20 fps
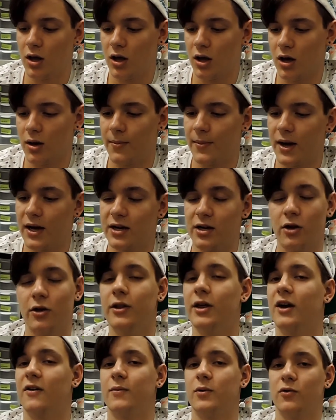I
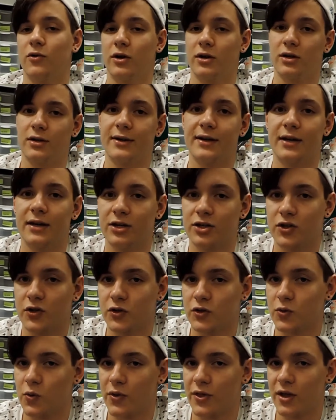know they have been running into
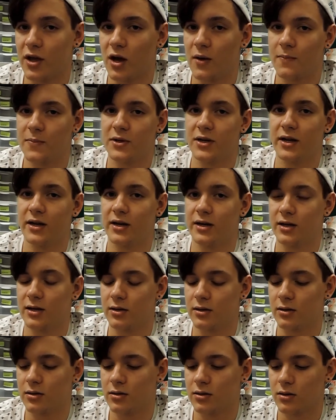issues with the
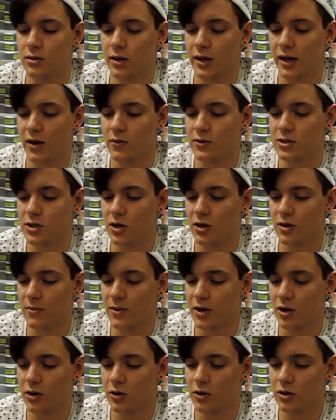updating, like I was talking
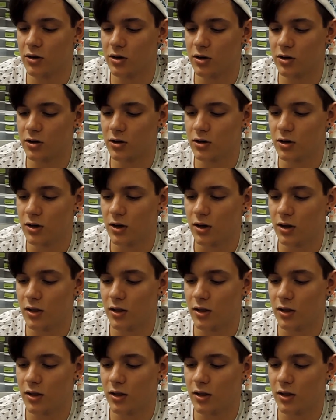about earlier.